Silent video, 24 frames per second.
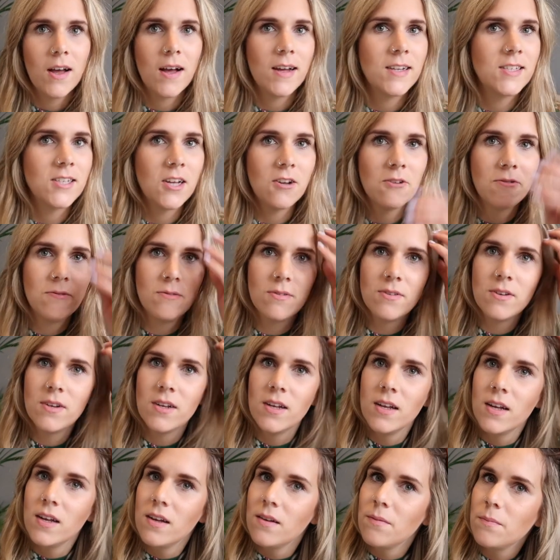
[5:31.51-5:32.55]
I don't
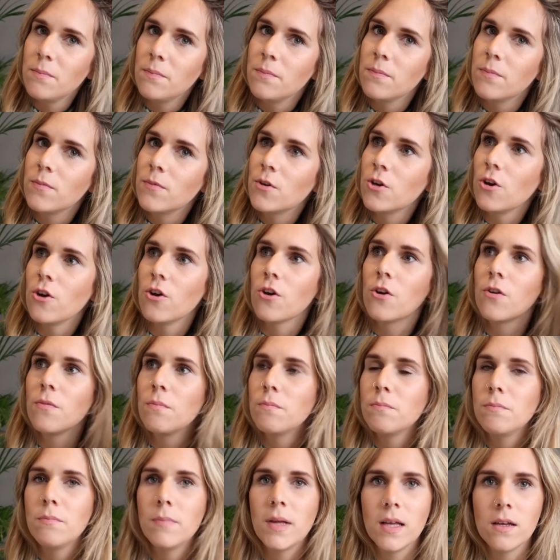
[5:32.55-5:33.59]

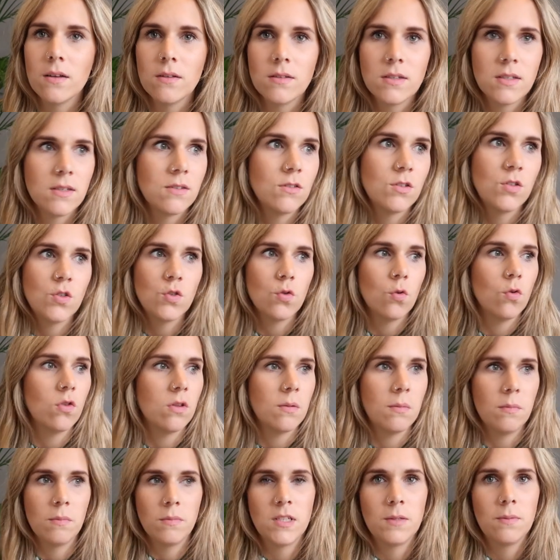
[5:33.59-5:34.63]
cook meals and store
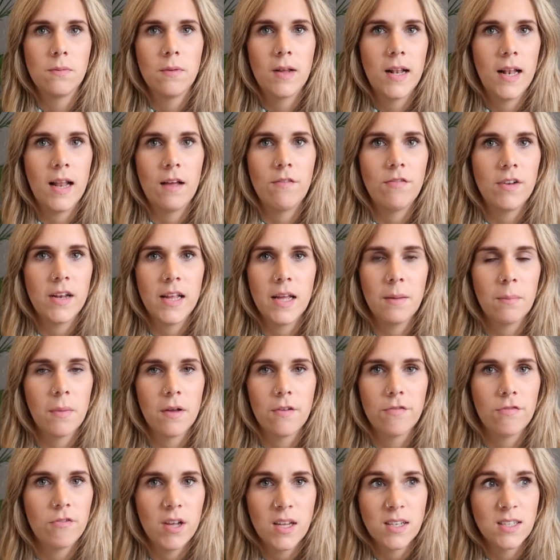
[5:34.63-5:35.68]
them cleverly in
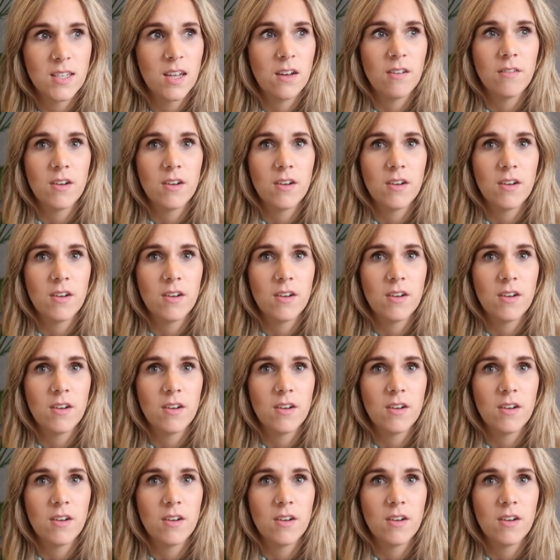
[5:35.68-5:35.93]
my freezer.